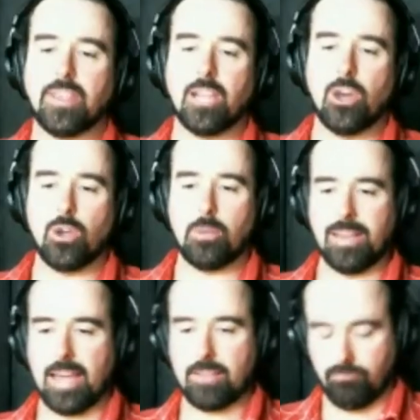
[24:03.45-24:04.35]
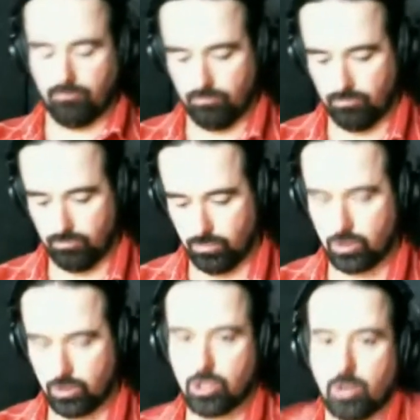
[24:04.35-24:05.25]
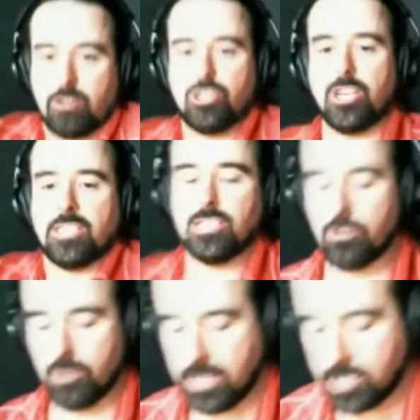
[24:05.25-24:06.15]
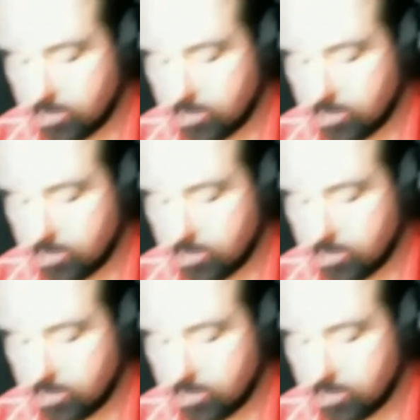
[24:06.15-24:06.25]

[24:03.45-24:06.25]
low, you mean like so your chest isn't raising,